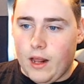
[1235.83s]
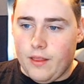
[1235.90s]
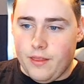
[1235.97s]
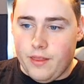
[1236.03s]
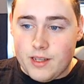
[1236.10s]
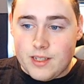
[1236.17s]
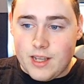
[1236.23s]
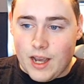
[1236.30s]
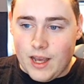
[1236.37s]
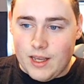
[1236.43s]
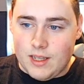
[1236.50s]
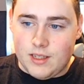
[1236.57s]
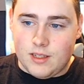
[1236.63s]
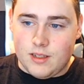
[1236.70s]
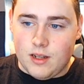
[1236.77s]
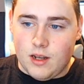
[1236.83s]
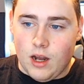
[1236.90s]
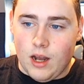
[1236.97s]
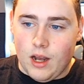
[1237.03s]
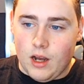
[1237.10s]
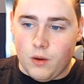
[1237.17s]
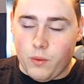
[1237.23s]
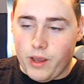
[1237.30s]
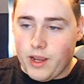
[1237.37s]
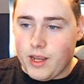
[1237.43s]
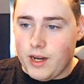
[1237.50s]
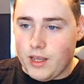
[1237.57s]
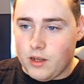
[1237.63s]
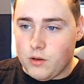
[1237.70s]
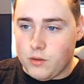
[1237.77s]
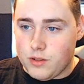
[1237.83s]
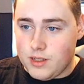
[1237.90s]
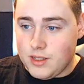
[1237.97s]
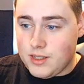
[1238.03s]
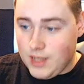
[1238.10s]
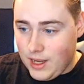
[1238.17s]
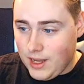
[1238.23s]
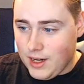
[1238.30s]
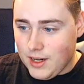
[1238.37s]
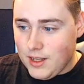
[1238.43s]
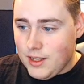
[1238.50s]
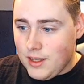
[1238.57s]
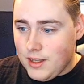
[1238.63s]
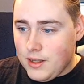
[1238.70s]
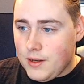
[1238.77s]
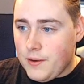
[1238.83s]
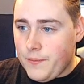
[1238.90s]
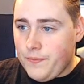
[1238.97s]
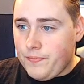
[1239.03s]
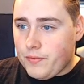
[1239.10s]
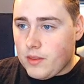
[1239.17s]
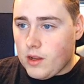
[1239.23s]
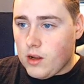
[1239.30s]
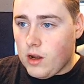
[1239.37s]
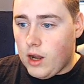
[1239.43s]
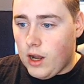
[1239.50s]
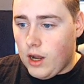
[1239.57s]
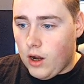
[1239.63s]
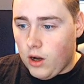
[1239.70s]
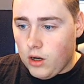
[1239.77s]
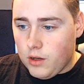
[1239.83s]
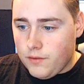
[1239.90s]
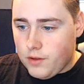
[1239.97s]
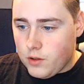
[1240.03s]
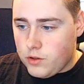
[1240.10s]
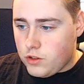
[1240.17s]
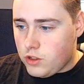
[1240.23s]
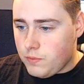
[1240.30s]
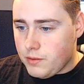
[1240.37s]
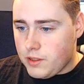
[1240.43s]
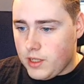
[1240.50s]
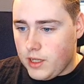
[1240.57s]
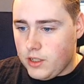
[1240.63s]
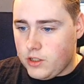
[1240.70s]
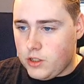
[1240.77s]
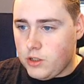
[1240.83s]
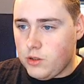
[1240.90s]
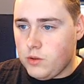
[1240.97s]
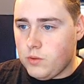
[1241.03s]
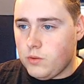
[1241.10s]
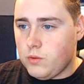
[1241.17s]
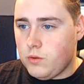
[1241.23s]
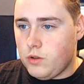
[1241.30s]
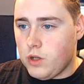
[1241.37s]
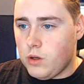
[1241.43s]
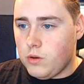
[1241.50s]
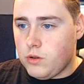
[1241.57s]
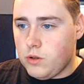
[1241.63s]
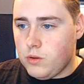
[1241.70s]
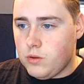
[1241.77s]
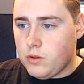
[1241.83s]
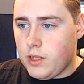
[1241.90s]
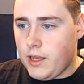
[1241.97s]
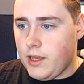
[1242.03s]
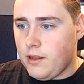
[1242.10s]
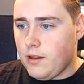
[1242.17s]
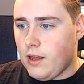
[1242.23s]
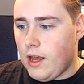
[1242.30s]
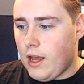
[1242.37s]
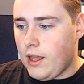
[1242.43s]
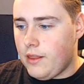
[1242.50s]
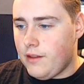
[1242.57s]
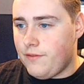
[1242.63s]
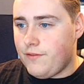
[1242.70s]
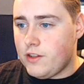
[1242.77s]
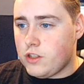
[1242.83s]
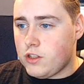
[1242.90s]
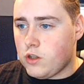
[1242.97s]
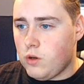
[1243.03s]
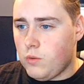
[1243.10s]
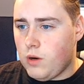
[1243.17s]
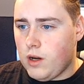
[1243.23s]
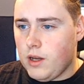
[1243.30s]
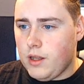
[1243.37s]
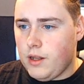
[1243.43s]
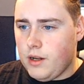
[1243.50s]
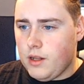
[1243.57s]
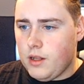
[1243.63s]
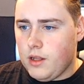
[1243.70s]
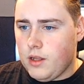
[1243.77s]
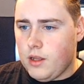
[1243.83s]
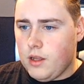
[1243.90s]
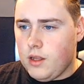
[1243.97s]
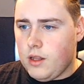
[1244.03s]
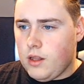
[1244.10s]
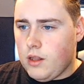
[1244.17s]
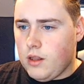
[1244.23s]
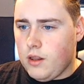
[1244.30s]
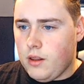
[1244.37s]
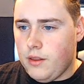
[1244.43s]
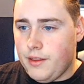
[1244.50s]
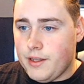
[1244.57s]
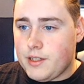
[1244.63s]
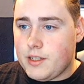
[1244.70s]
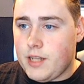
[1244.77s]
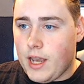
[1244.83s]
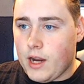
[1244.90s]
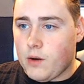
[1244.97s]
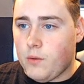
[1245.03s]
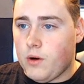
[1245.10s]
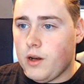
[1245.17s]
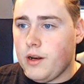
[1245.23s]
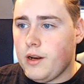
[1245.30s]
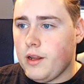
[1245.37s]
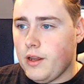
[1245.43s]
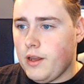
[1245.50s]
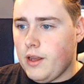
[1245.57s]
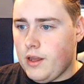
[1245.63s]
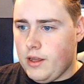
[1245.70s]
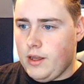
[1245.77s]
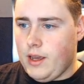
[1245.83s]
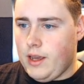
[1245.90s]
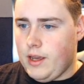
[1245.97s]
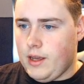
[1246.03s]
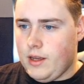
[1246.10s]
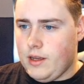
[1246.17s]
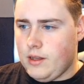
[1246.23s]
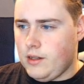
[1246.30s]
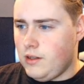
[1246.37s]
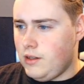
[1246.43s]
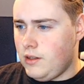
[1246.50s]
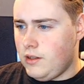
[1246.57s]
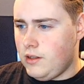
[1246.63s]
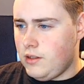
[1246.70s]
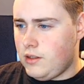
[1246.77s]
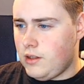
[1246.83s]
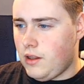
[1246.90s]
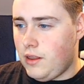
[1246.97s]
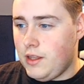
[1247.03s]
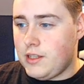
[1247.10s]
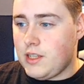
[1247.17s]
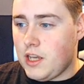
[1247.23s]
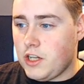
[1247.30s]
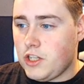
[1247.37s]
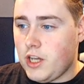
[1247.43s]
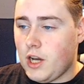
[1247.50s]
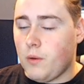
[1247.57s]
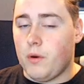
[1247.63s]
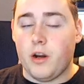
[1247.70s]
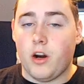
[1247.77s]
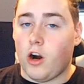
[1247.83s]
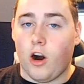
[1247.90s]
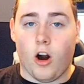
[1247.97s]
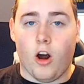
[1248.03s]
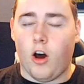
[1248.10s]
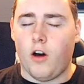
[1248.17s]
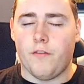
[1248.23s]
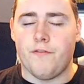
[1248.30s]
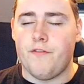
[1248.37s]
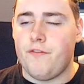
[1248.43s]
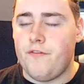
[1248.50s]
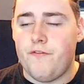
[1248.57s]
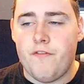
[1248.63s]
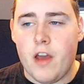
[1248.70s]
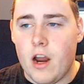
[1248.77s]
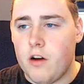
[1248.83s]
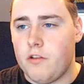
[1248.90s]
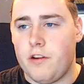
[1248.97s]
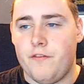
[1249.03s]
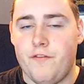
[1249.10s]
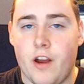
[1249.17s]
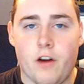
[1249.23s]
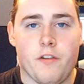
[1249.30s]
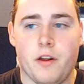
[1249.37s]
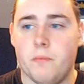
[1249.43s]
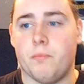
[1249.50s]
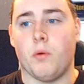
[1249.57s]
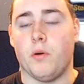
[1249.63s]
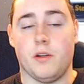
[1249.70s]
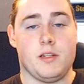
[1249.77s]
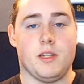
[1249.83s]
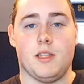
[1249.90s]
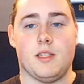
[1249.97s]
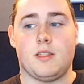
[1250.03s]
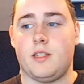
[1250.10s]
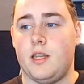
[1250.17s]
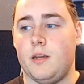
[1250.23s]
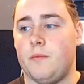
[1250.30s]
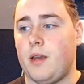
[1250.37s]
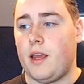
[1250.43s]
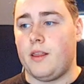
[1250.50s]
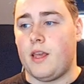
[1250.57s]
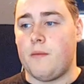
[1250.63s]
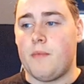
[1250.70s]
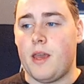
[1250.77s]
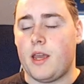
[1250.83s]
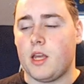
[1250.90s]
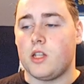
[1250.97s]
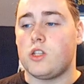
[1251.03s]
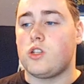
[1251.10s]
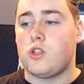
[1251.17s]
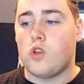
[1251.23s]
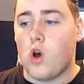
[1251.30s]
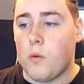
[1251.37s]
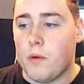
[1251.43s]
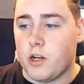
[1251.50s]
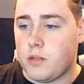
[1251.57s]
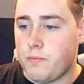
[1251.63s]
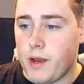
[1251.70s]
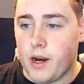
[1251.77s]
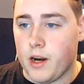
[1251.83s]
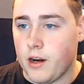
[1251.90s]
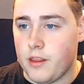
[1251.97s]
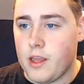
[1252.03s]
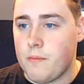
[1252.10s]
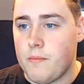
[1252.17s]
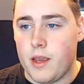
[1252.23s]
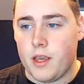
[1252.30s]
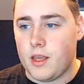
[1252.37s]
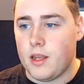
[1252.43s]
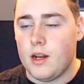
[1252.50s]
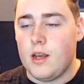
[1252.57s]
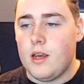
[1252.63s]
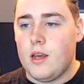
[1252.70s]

This guy is Awakening, who is insane. All of those Super Saiyan 2 Gokus, the physical one, this tech one, and this AGL one are all very, very important to this team, and they make it so much better. They make it